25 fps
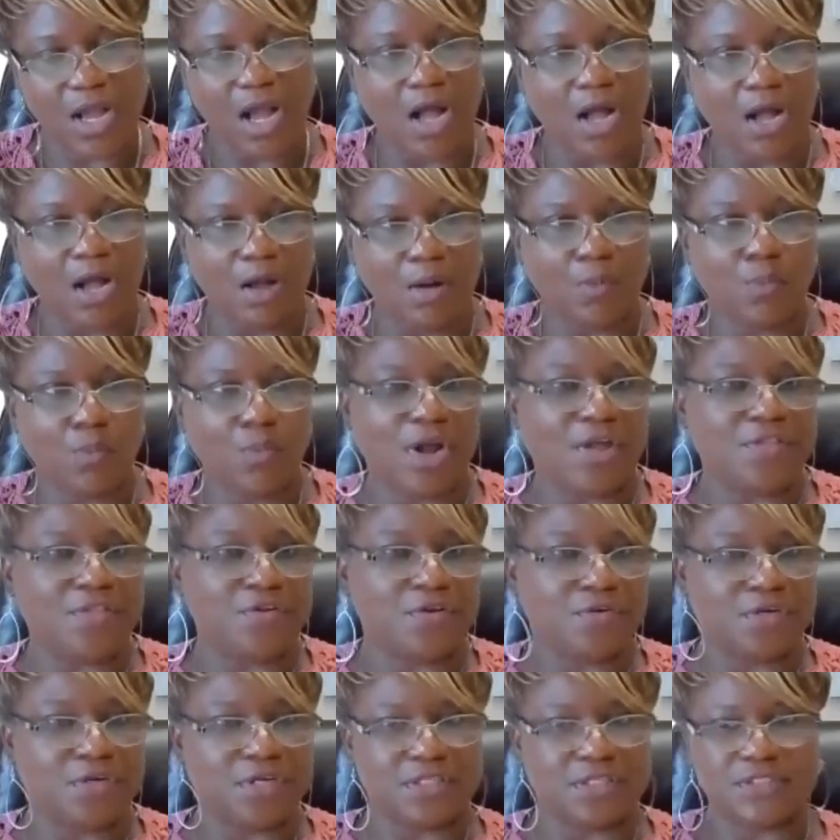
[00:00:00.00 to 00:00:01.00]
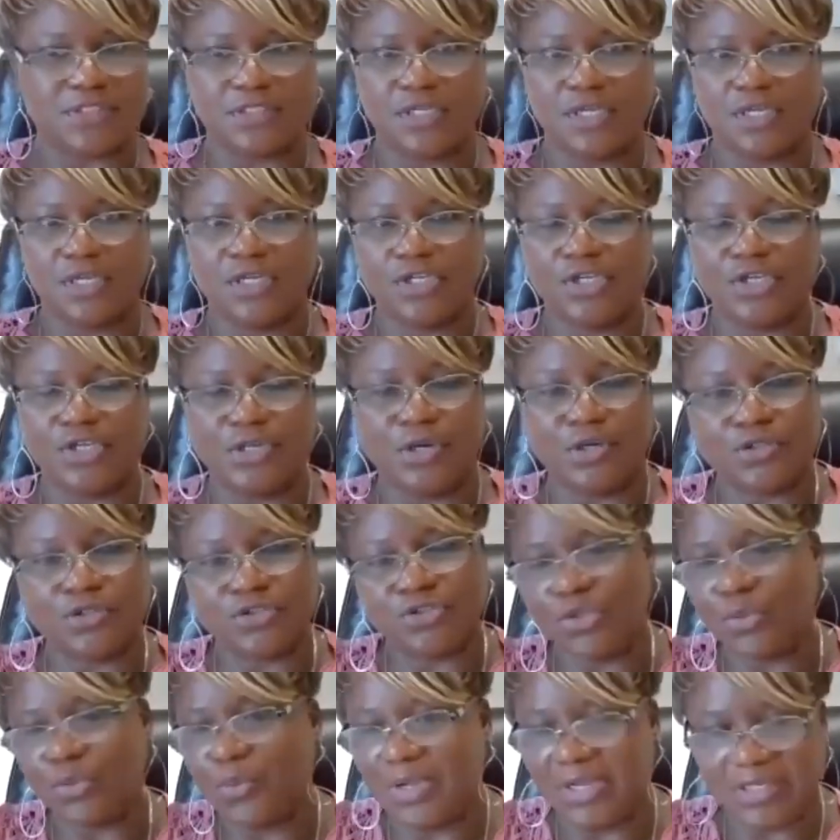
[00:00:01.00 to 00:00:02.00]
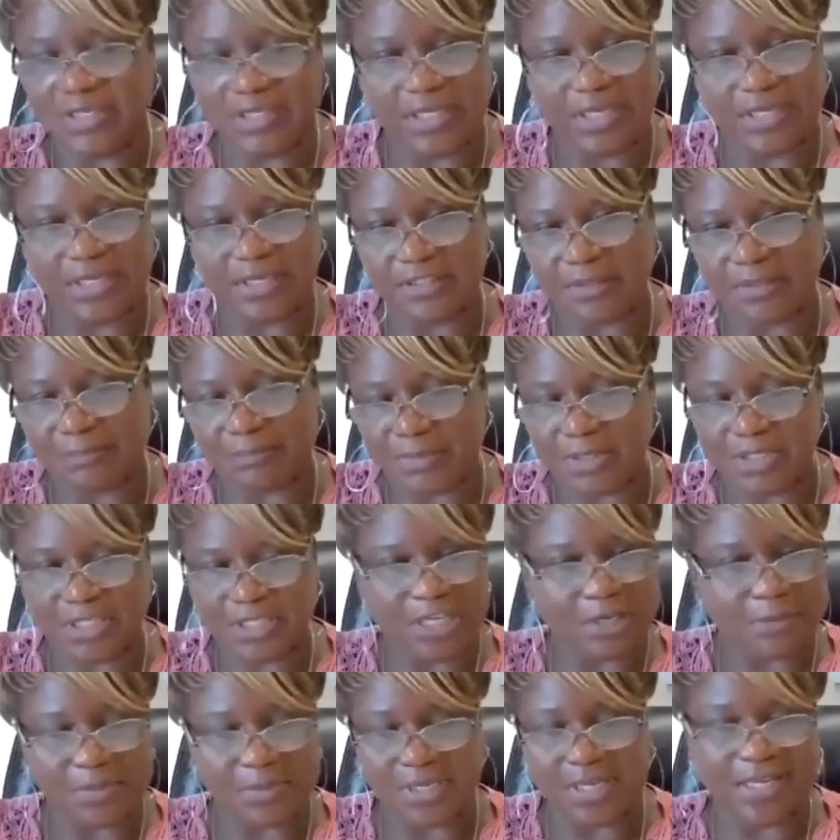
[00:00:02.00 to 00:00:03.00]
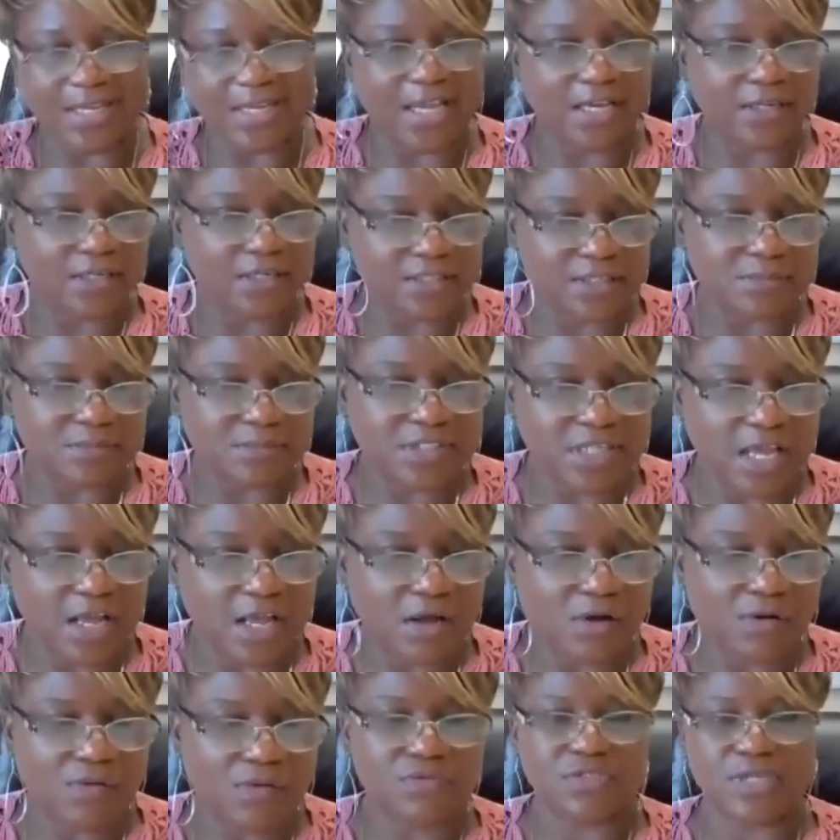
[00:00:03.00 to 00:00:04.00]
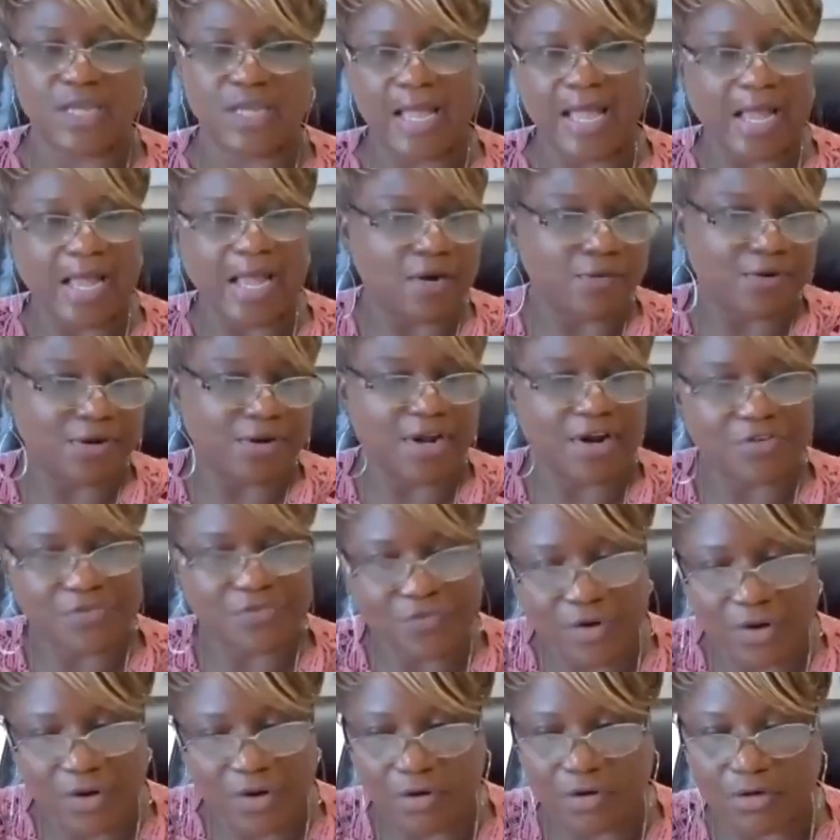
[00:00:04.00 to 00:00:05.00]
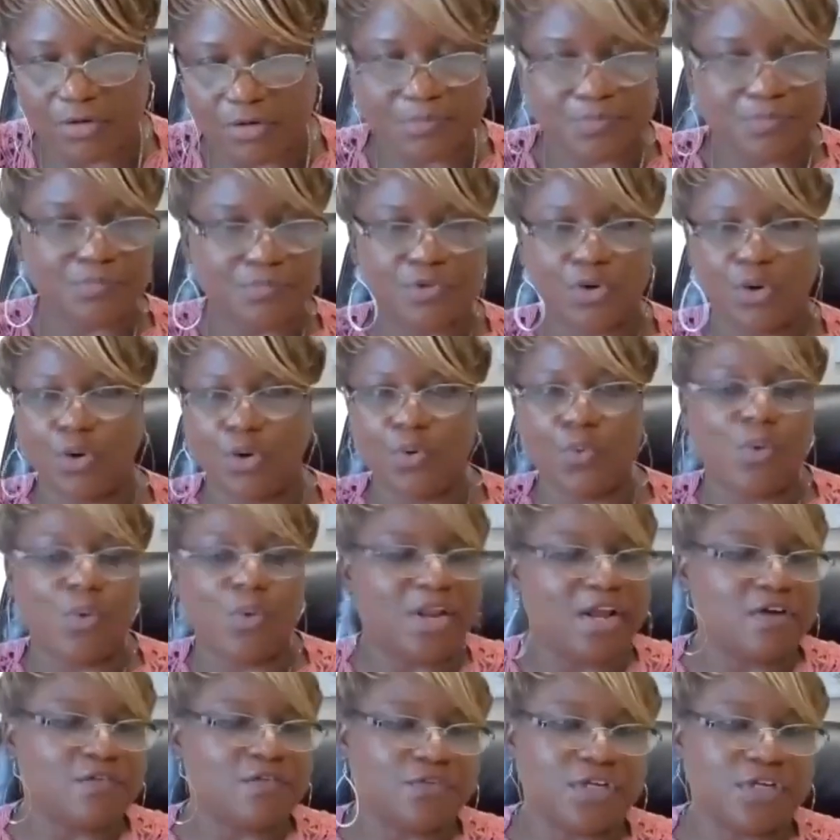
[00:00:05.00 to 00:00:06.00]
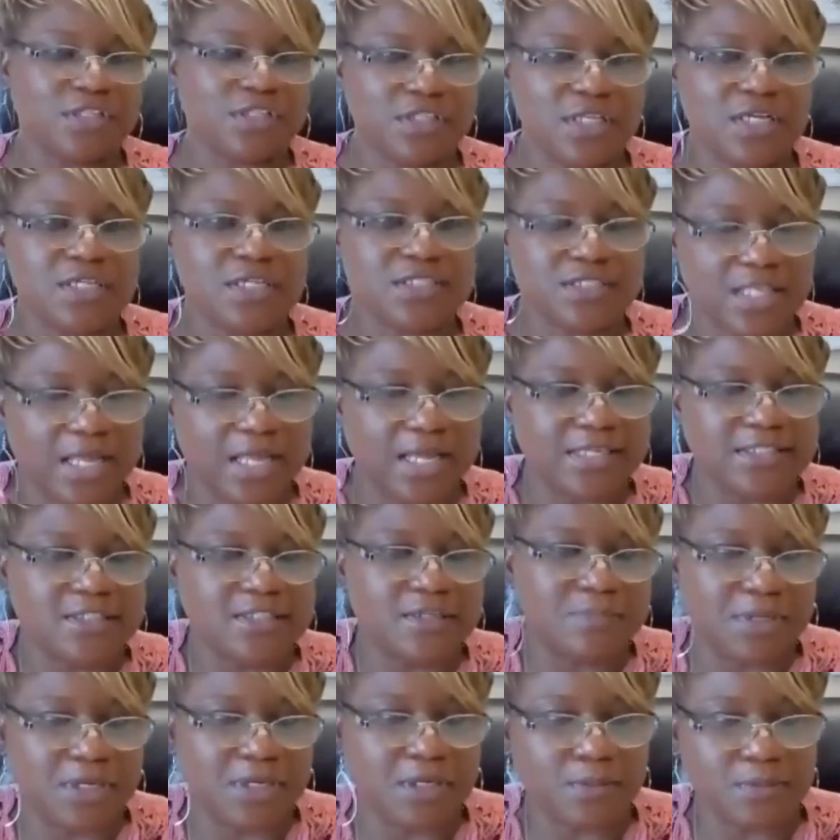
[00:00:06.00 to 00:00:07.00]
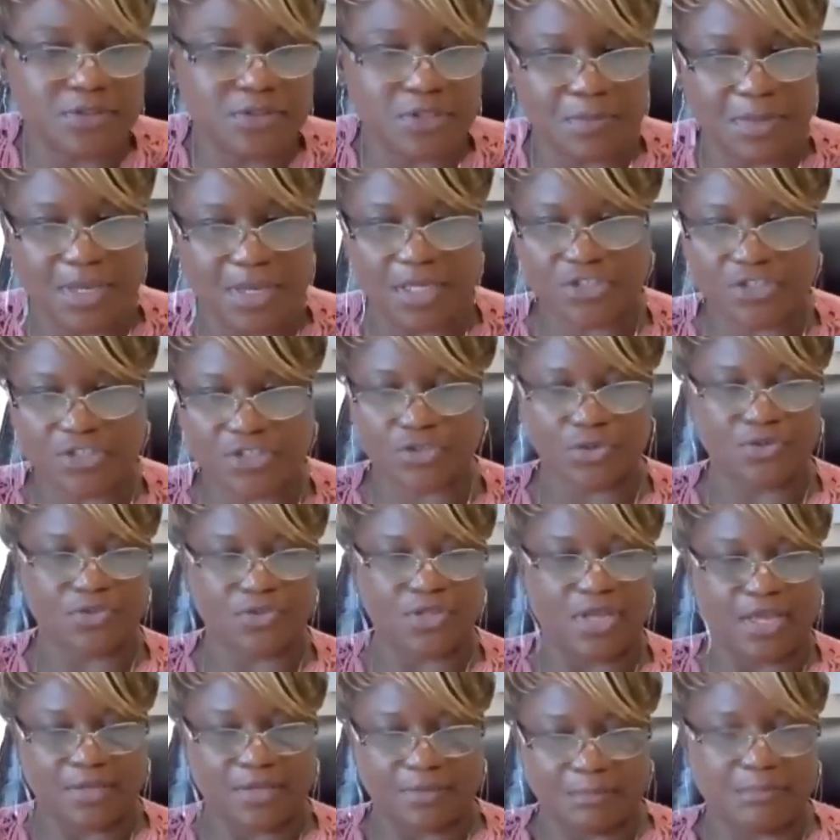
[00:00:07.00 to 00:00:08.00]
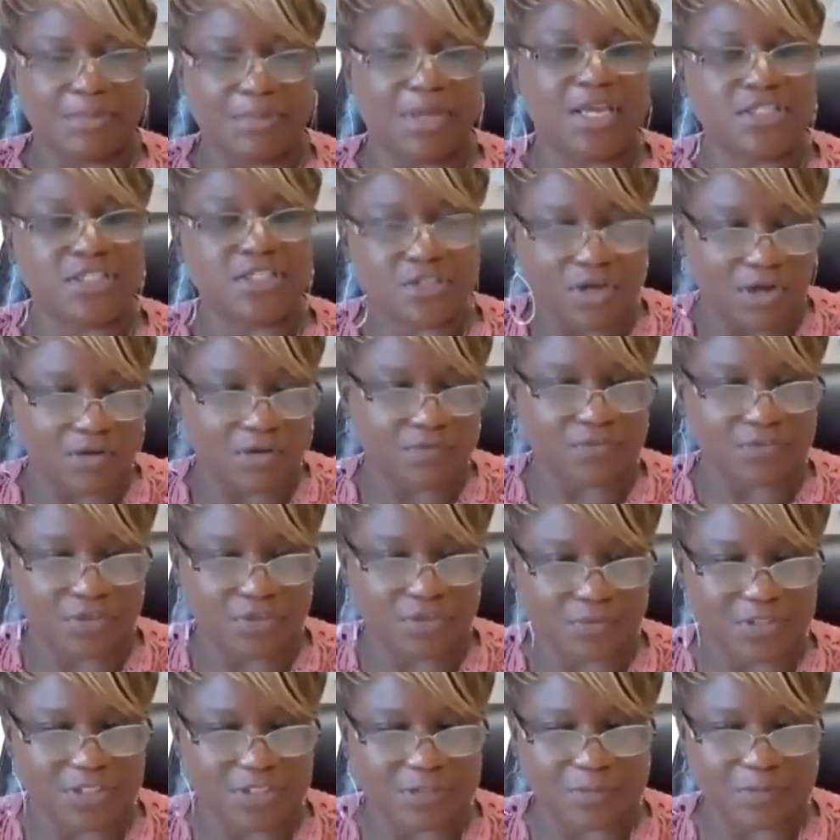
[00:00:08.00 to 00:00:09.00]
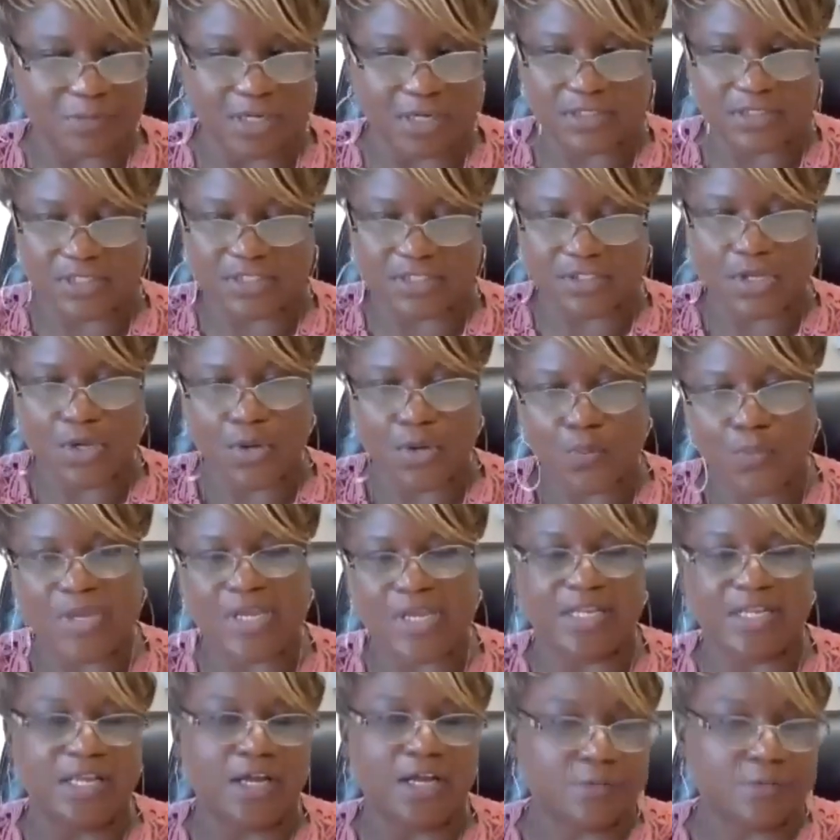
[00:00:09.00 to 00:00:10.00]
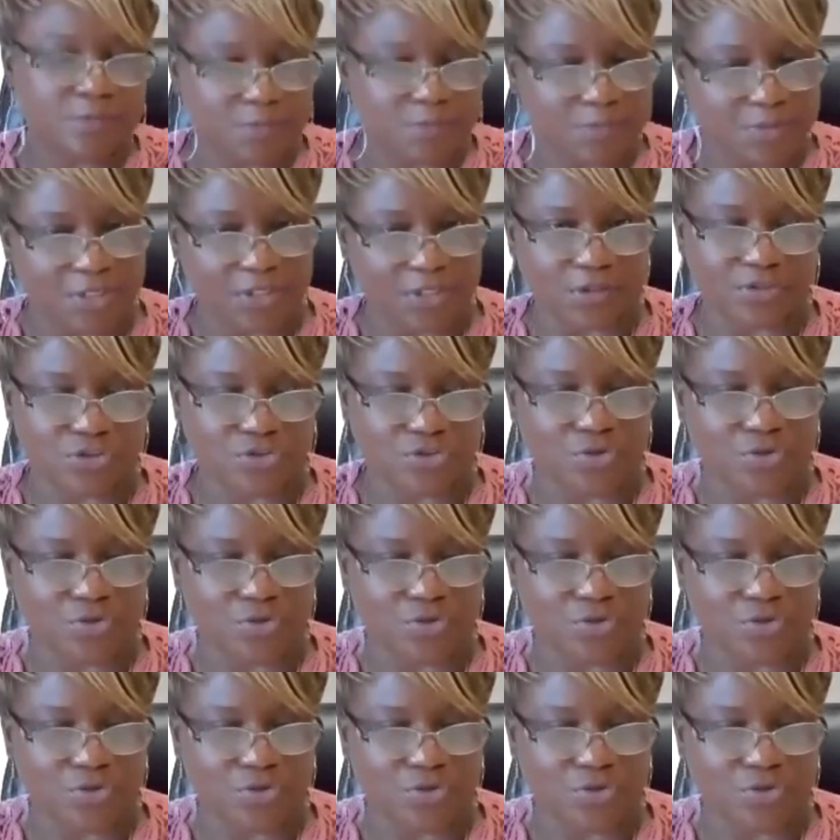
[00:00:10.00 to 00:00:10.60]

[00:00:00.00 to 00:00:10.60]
whether it's doing the bookkeeping and accounting themselves, hiring our firm, or whatever it looks like, to be able to make sure that based off of their responses, we can help them get